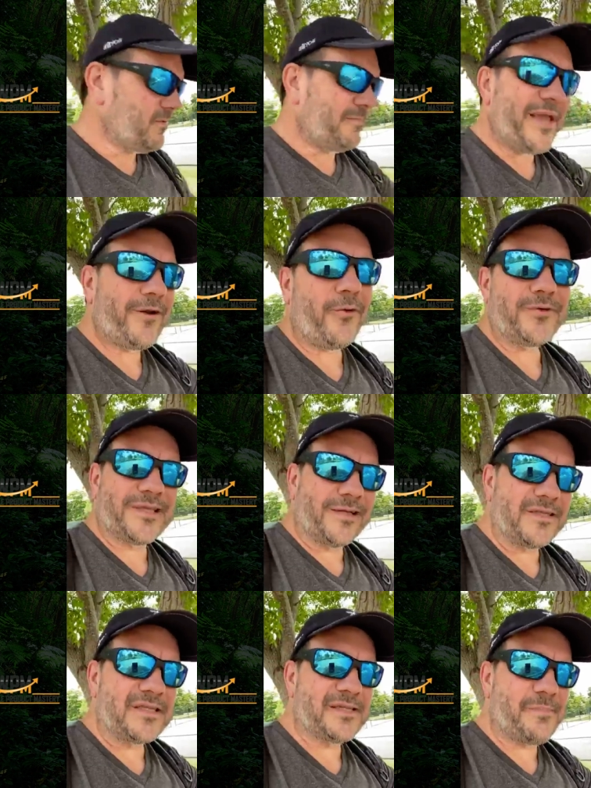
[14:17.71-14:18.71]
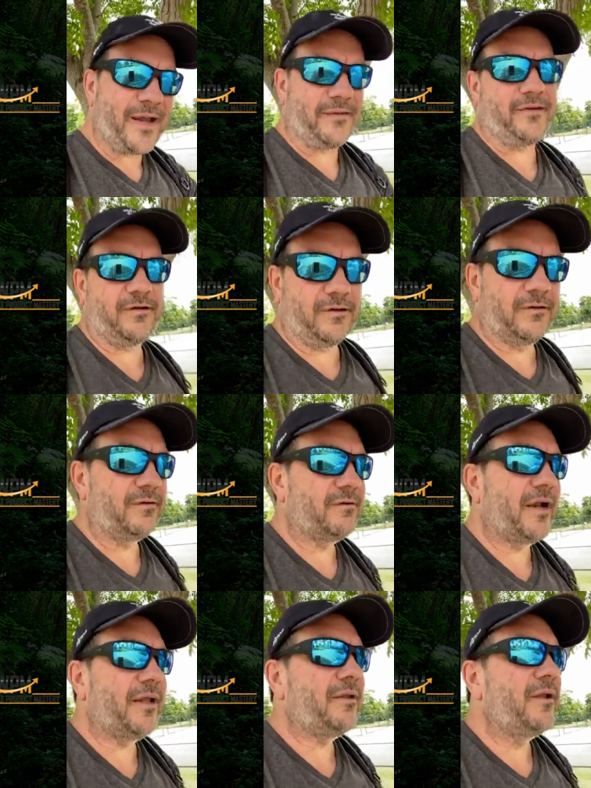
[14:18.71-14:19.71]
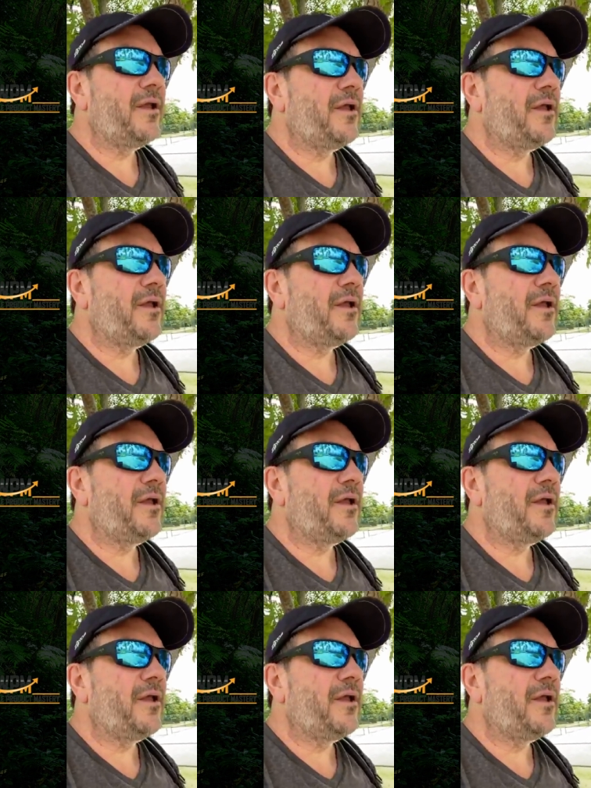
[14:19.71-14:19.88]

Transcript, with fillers: We made Wholesale Inspector, right?